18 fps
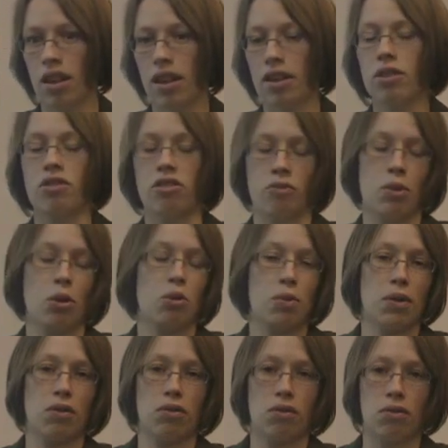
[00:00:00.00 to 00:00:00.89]
And those have
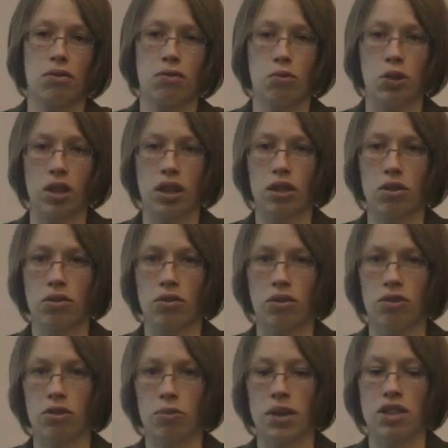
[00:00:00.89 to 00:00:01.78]
both been really
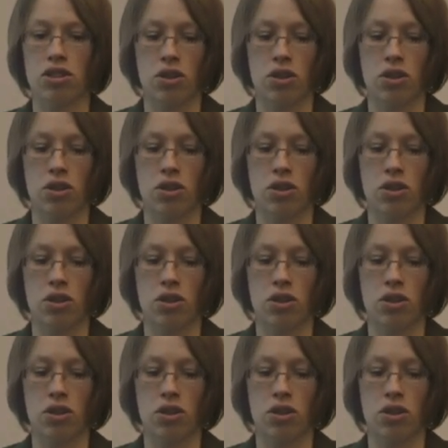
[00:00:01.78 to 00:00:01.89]
useful for me.